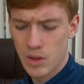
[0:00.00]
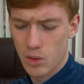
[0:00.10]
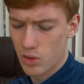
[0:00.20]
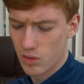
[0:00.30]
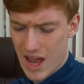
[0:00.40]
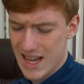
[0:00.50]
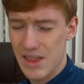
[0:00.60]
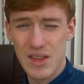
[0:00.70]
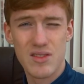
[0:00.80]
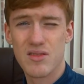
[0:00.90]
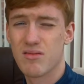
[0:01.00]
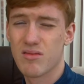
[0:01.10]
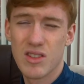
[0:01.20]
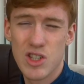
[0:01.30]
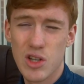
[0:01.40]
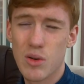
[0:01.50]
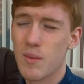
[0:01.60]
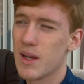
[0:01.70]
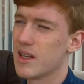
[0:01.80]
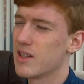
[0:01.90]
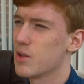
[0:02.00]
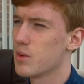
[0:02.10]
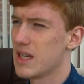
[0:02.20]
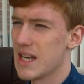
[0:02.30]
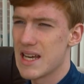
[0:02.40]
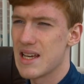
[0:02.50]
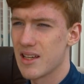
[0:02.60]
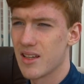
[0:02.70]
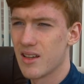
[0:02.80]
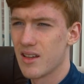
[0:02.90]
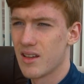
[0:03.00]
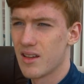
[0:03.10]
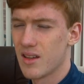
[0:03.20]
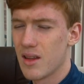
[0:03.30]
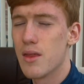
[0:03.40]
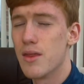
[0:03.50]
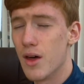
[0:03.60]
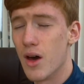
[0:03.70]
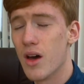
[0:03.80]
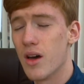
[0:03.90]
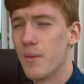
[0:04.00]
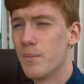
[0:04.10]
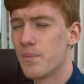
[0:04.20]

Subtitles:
Or anything, do you know what I mean? And do a year there